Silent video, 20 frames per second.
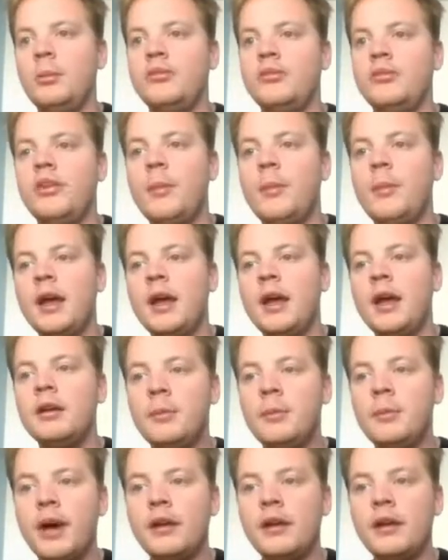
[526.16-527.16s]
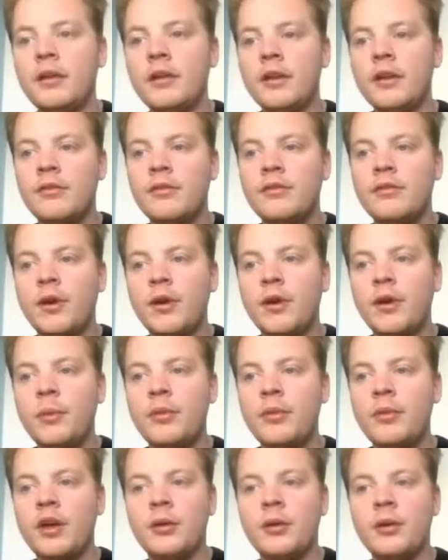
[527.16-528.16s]
semi-independently
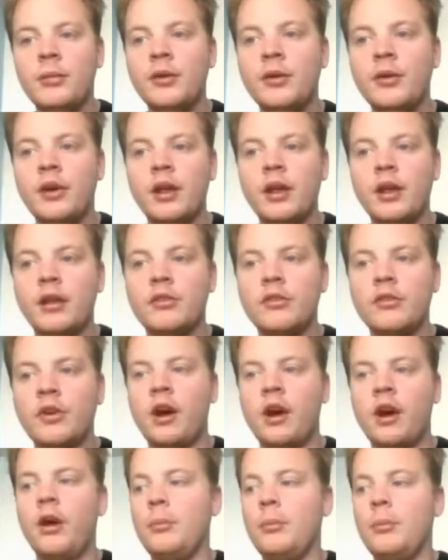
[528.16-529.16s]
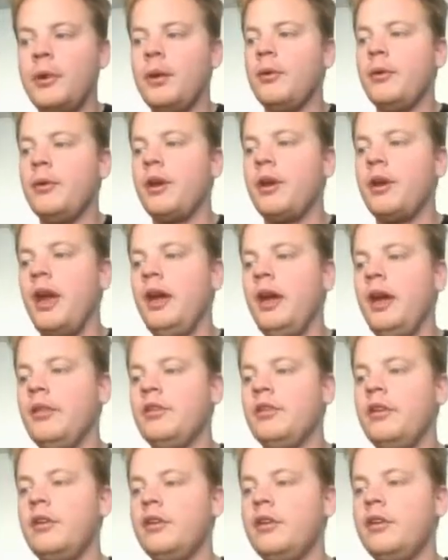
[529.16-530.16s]
from the community. So people
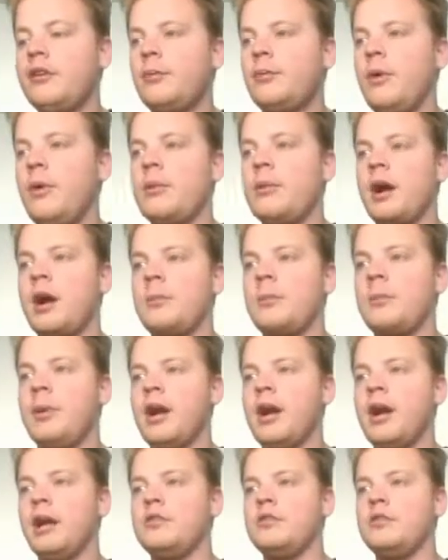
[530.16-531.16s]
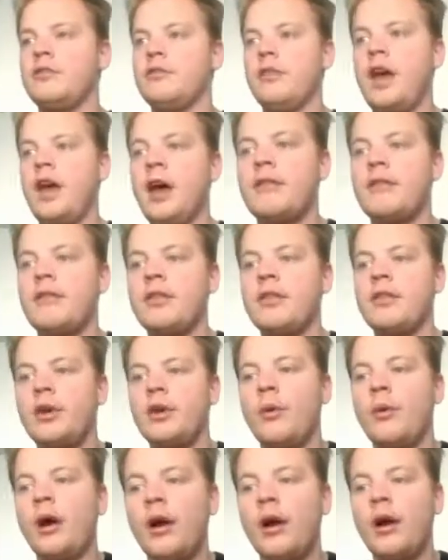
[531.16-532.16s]
can see this webinar page if they have
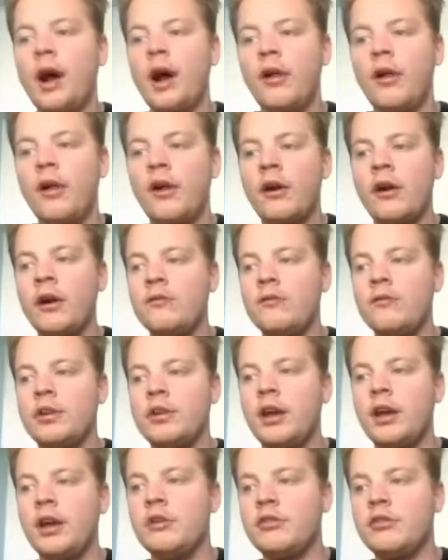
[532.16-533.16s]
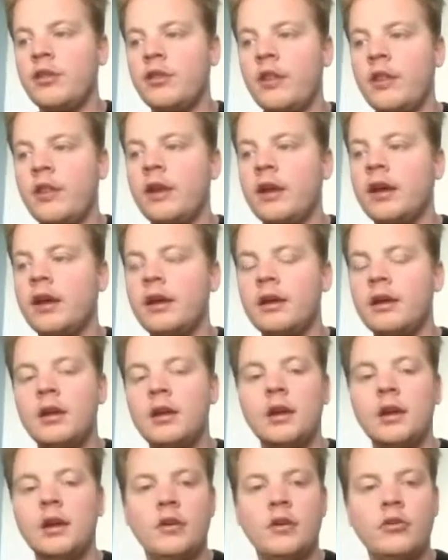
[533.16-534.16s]
the URL or an invitation link.
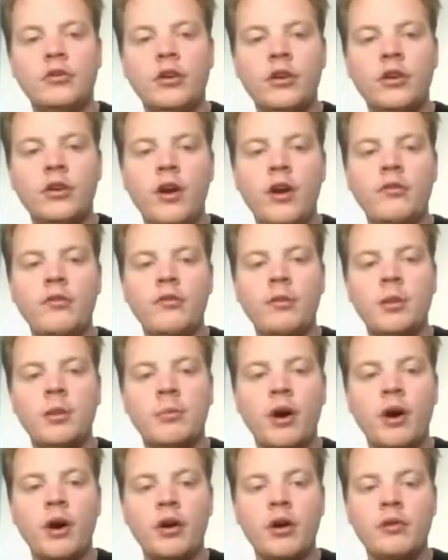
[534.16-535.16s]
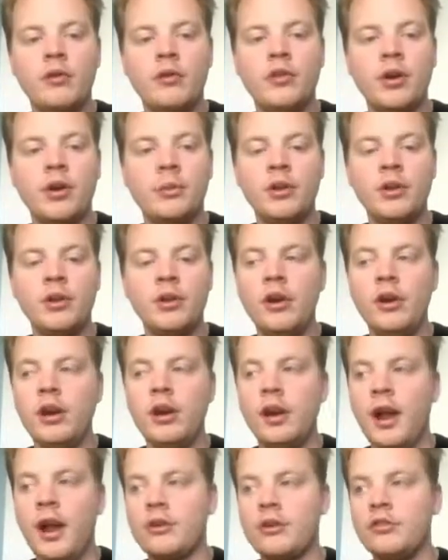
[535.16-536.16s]
So you don't have to be part of the community
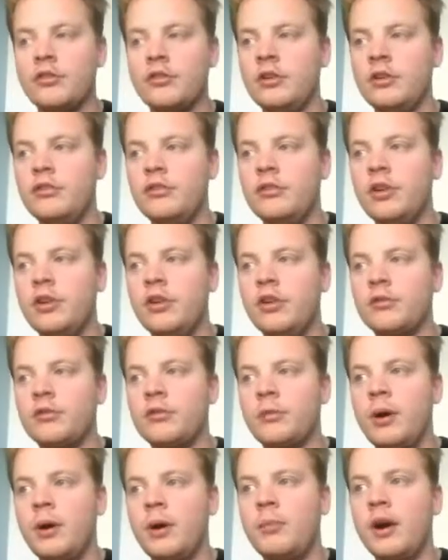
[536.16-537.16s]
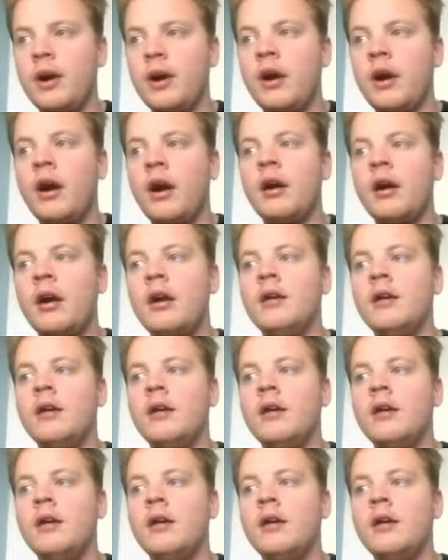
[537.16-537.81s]
to actually see this webinar,